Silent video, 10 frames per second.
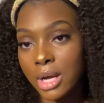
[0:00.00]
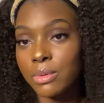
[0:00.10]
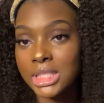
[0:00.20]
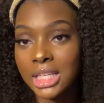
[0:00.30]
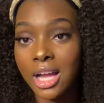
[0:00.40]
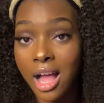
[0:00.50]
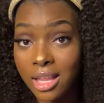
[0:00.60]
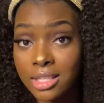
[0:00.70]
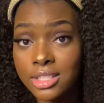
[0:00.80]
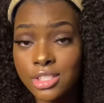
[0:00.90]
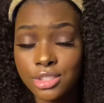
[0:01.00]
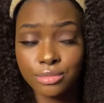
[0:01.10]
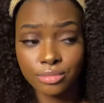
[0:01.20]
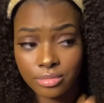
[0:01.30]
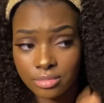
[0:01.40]
in college,
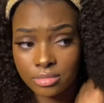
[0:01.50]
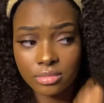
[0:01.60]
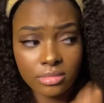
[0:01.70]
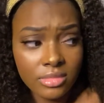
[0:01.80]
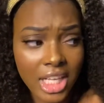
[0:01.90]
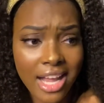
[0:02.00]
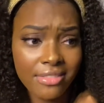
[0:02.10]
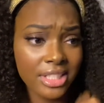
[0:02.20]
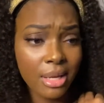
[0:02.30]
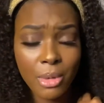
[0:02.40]
every time